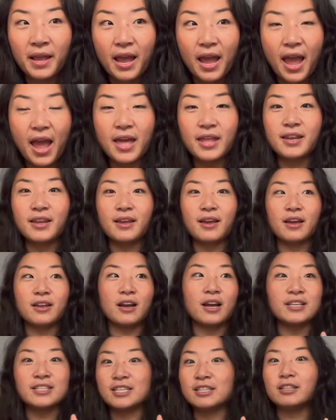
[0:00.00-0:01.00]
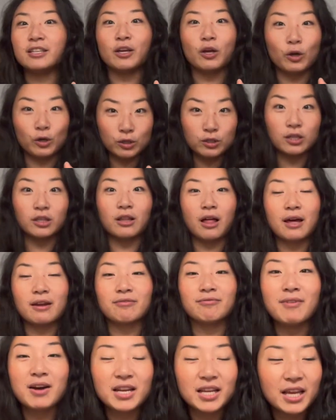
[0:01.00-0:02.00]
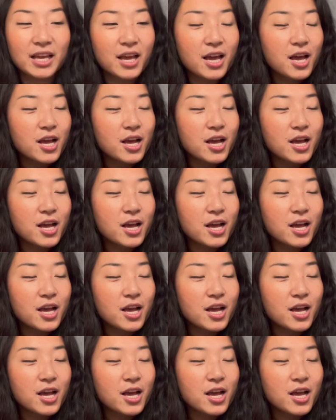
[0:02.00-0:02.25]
and and ideally earn a lot of money.